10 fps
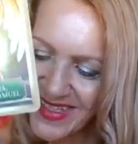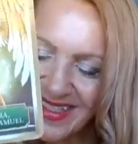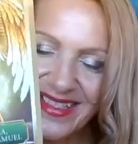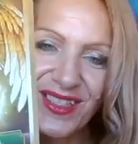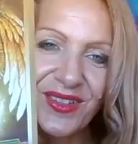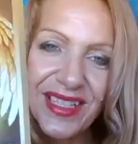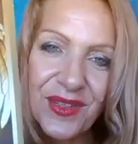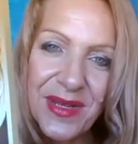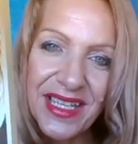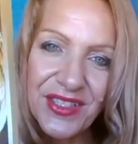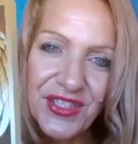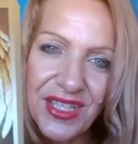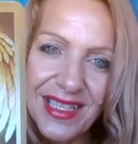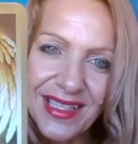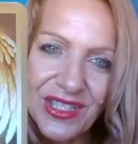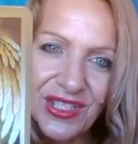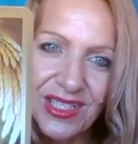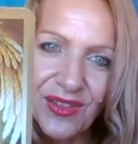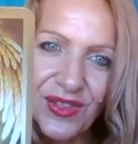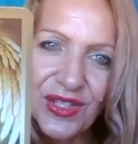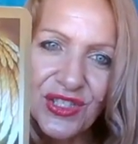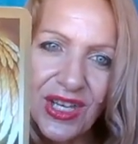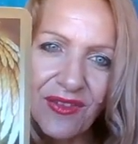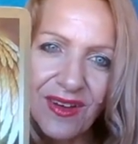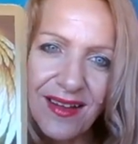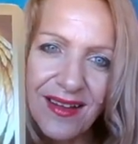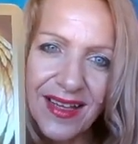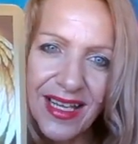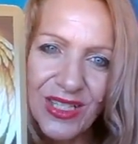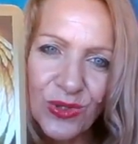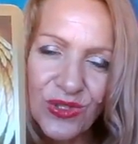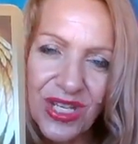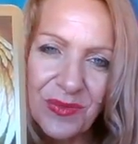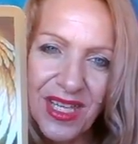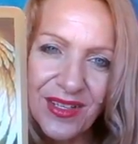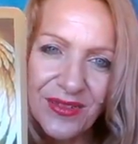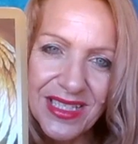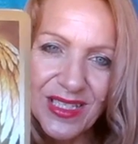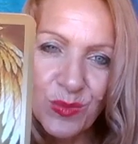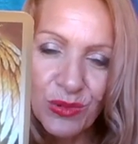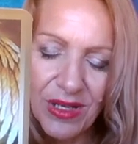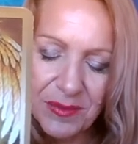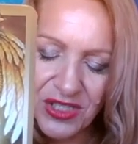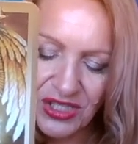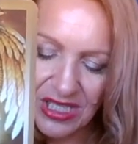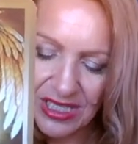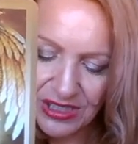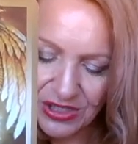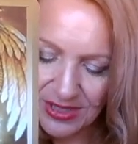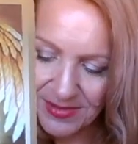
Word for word: There's a lot here about your chi energy. Third chakra, Archangel Shamiel. You need to build up your chi energy, I'm